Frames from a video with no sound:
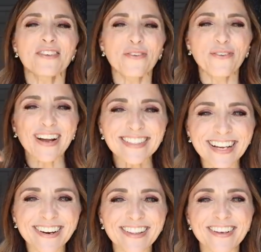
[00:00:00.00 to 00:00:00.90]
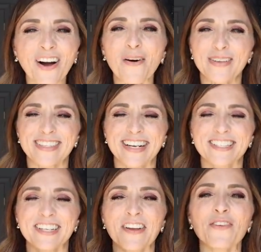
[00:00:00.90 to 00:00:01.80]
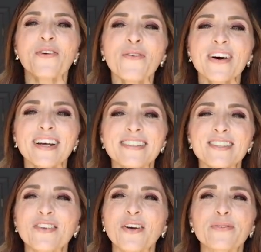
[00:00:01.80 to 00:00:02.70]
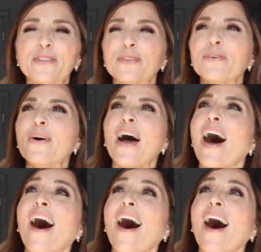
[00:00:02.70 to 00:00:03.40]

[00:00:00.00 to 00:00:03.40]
so write down in the comment section if you want us to go to